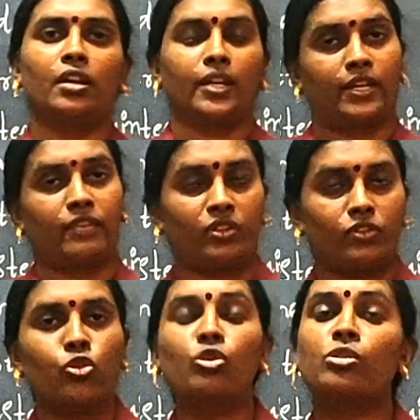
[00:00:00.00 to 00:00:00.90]
And when we
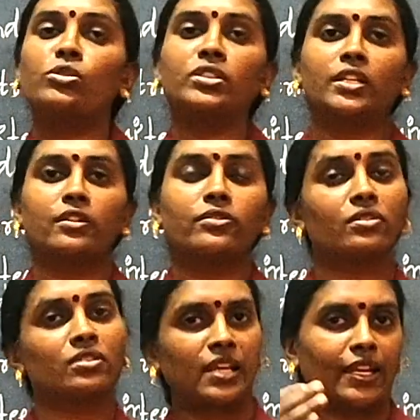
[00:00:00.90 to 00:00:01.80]
talk about the
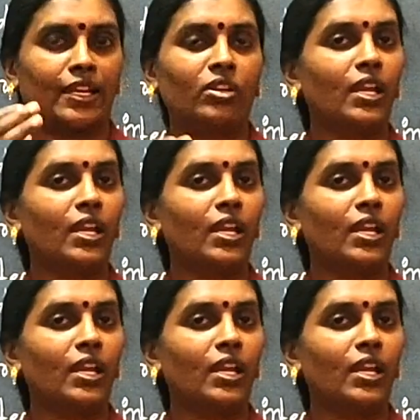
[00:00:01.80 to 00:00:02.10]
industries, again we